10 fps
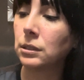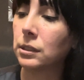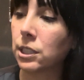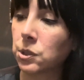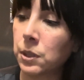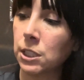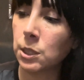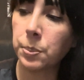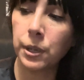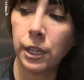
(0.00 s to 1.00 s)
This one is a
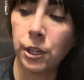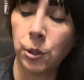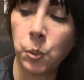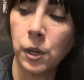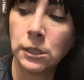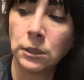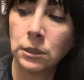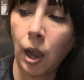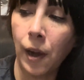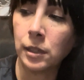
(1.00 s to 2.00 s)
pretty new one.
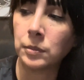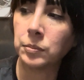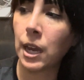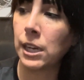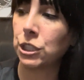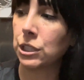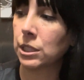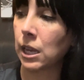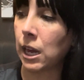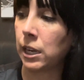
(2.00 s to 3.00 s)
I just
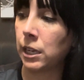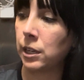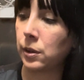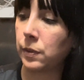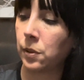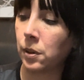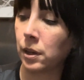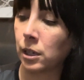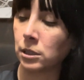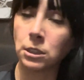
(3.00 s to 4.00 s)
got it
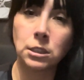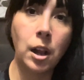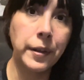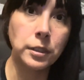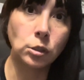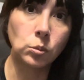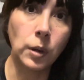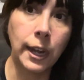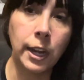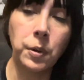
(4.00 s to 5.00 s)
for
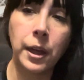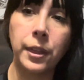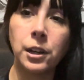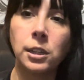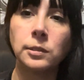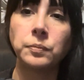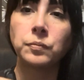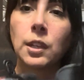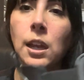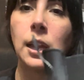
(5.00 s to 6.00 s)
rainy weather.
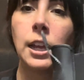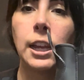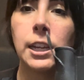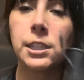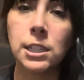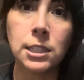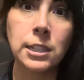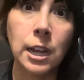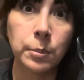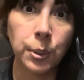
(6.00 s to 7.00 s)
It does
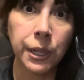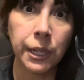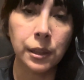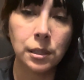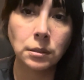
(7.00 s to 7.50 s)
not breathe.